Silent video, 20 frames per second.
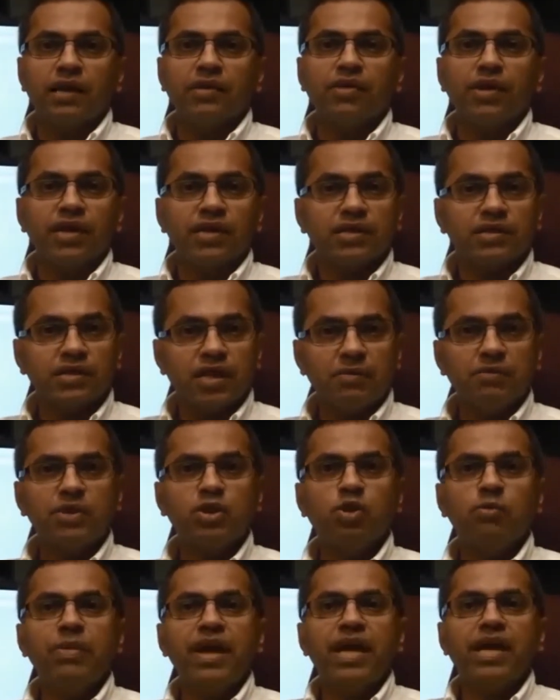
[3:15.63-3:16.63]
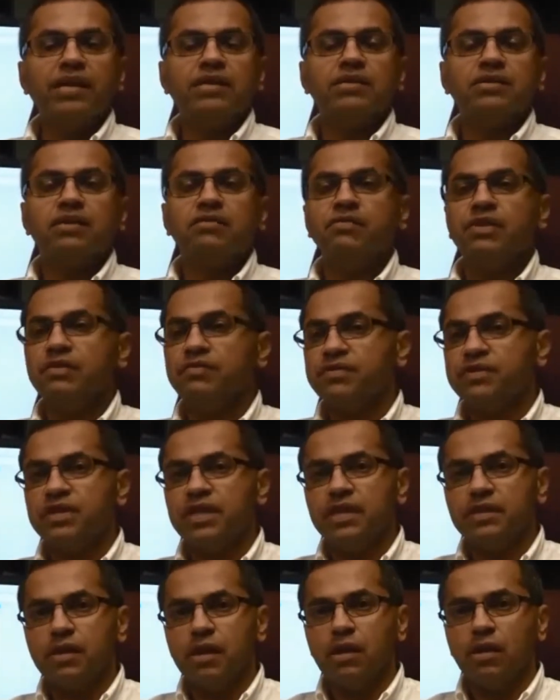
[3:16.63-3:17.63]
there are some domains, and we've
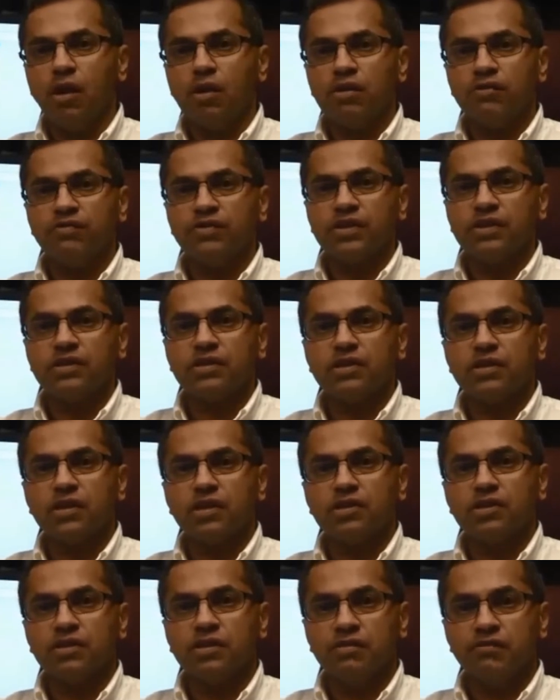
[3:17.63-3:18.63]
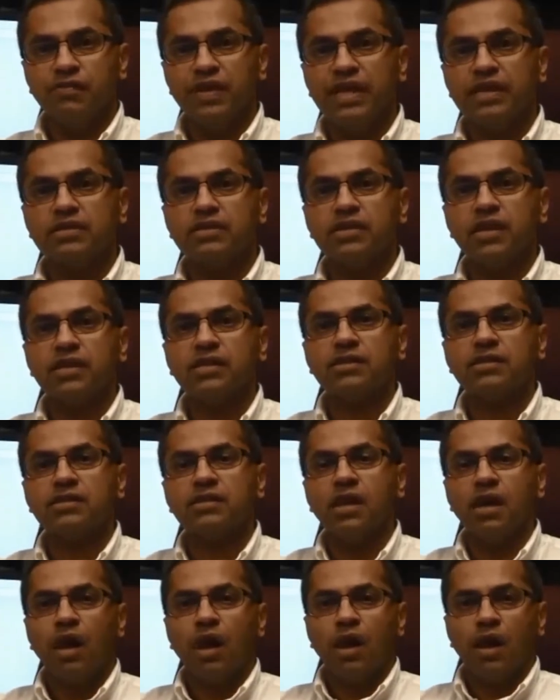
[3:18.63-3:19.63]
seen a lot of this discussion in week
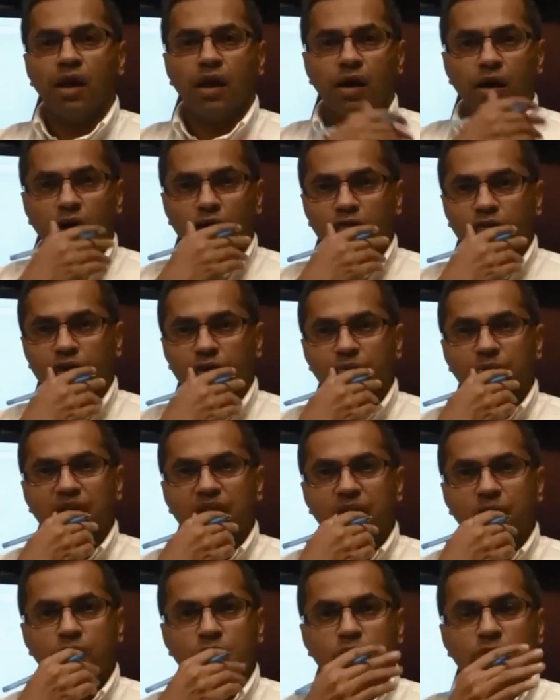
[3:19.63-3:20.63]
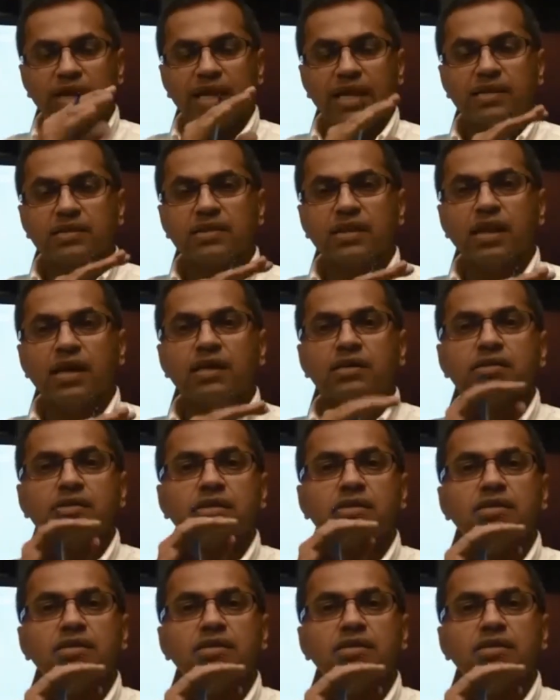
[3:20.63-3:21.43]
6 of our BE101x class.